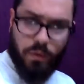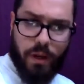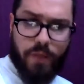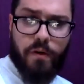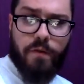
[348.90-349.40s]

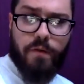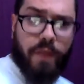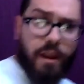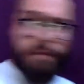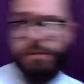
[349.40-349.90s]
way. If you're a
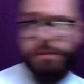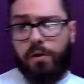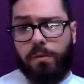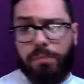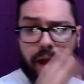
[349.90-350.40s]
fan of this
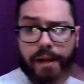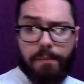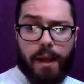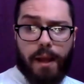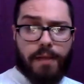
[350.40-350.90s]
whole
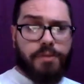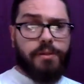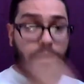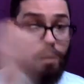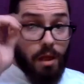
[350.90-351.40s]
blind box
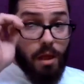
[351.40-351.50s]
thing,